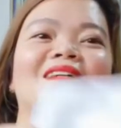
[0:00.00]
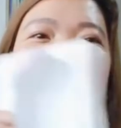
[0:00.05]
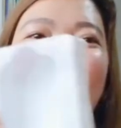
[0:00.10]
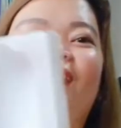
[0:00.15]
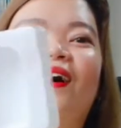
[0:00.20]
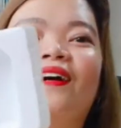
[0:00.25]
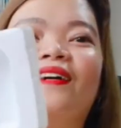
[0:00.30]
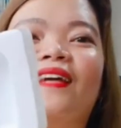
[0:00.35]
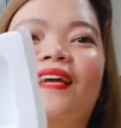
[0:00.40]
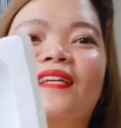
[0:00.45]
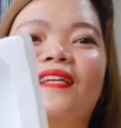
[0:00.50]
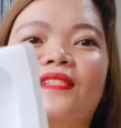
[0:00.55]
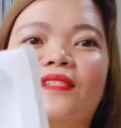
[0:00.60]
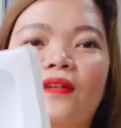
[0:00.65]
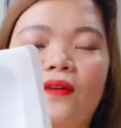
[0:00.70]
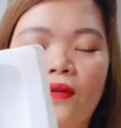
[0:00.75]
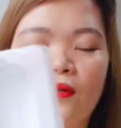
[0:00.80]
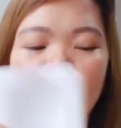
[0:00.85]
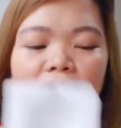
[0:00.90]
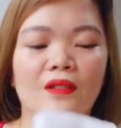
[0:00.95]
Okay,
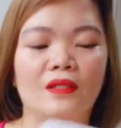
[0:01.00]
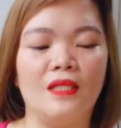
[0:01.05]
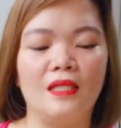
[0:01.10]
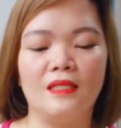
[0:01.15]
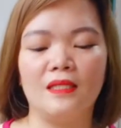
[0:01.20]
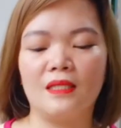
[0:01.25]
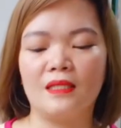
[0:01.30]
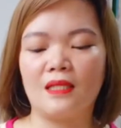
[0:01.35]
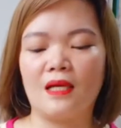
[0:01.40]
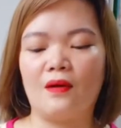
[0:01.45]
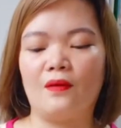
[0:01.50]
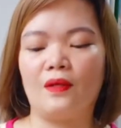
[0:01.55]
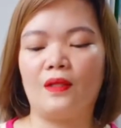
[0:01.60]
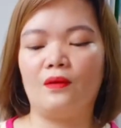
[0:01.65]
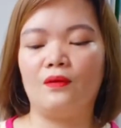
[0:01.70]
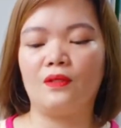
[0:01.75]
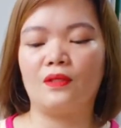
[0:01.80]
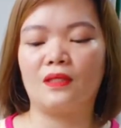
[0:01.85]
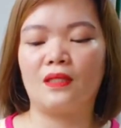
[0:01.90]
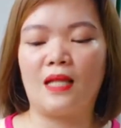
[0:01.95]
so this is how it
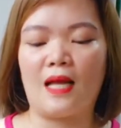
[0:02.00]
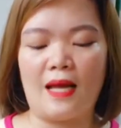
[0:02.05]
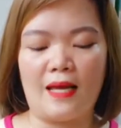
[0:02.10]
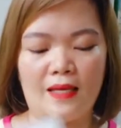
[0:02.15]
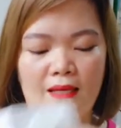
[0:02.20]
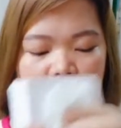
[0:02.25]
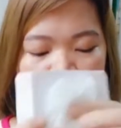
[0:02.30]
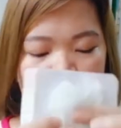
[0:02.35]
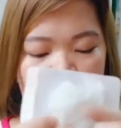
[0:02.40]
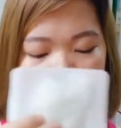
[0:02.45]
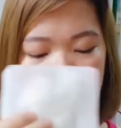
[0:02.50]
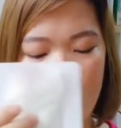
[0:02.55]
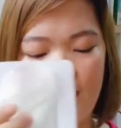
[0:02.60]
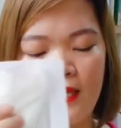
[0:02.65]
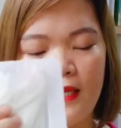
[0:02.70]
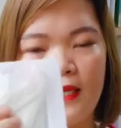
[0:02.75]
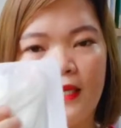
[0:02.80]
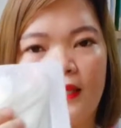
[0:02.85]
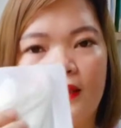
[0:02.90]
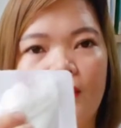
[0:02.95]
looks like. Here
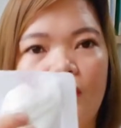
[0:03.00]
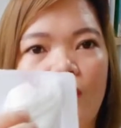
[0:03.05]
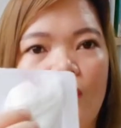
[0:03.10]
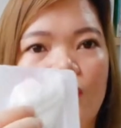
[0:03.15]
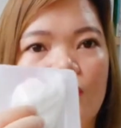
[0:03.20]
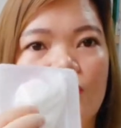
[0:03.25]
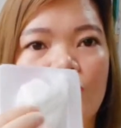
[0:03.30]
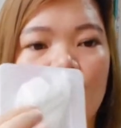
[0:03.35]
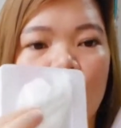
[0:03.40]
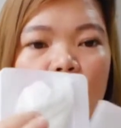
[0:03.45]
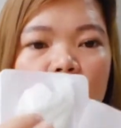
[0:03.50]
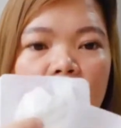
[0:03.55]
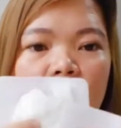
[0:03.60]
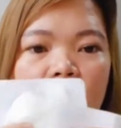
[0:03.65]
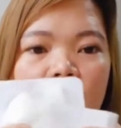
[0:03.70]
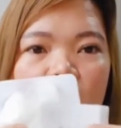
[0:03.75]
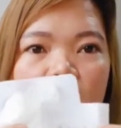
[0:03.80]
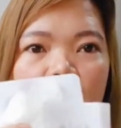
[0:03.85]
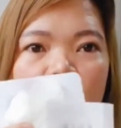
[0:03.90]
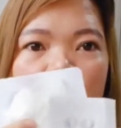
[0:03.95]
it goes with
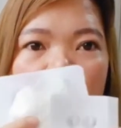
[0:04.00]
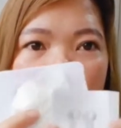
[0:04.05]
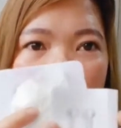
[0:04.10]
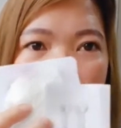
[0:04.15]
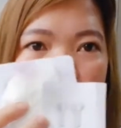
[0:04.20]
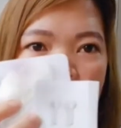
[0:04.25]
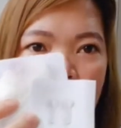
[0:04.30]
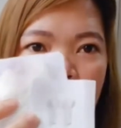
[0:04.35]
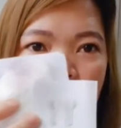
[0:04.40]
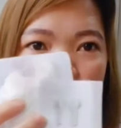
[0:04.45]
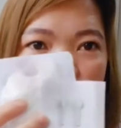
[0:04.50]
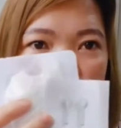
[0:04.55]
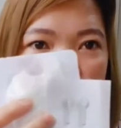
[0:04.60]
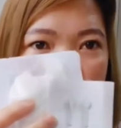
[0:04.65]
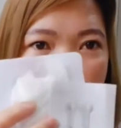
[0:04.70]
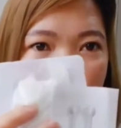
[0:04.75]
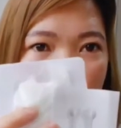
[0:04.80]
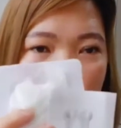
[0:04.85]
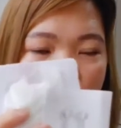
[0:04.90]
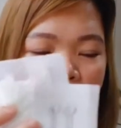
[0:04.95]
a
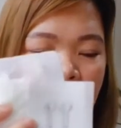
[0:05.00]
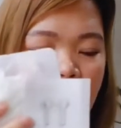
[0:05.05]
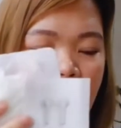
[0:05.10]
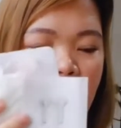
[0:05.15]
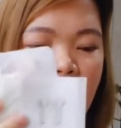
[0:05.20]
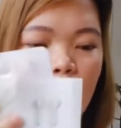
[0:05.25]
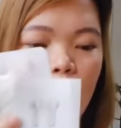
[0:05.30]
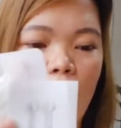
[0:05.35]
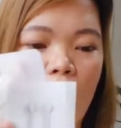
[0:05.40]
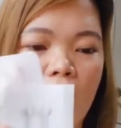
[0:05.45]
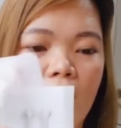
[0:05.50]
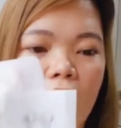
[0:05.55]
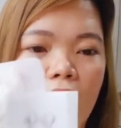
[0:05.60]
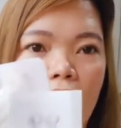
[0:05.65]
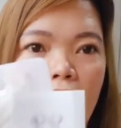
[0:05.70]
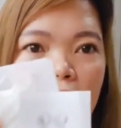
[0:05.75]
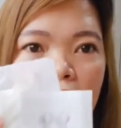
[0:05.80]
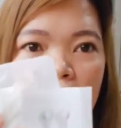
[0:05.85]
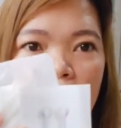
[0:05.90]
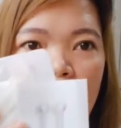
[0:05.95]
pamphlet or a manual,
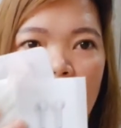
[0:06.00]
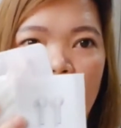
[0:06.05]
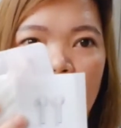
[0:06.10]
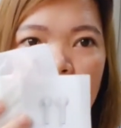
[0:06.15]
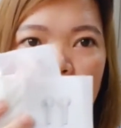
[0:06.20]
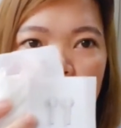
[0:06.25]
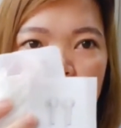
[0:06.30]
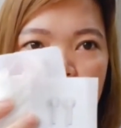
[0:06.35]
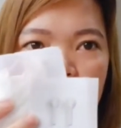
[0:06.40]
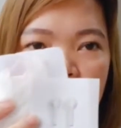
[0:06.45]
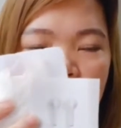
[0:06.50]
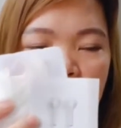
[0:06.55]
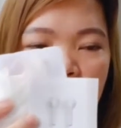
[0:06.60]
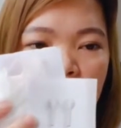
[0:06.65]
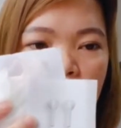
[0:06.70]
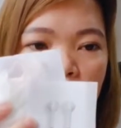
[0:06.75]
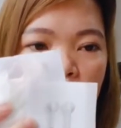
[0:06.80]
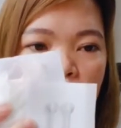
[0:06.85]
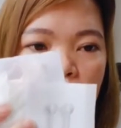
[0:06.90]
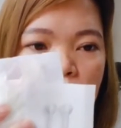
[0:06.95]
and of course it
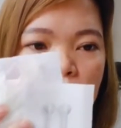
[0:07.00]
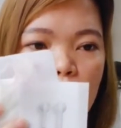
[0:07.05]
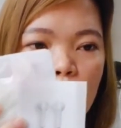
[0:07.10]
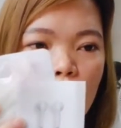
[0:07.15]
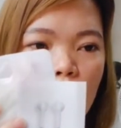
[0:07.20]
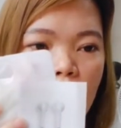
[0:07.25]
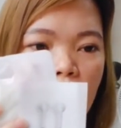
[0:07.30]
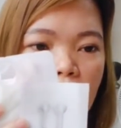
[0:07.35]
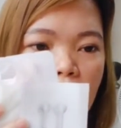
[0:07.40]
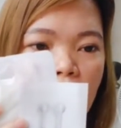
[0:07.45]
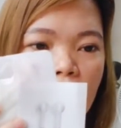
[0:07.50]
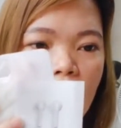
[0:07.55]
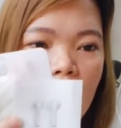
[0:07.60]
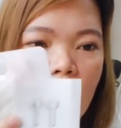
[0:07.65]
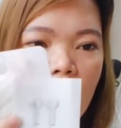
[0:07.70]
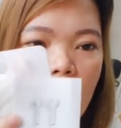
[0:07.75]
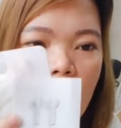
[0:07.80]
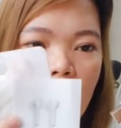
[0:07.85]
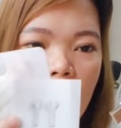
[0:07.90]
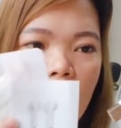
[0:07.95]
goes with
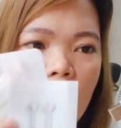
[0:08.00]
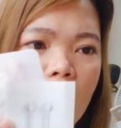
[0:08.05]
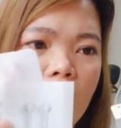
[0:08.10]
a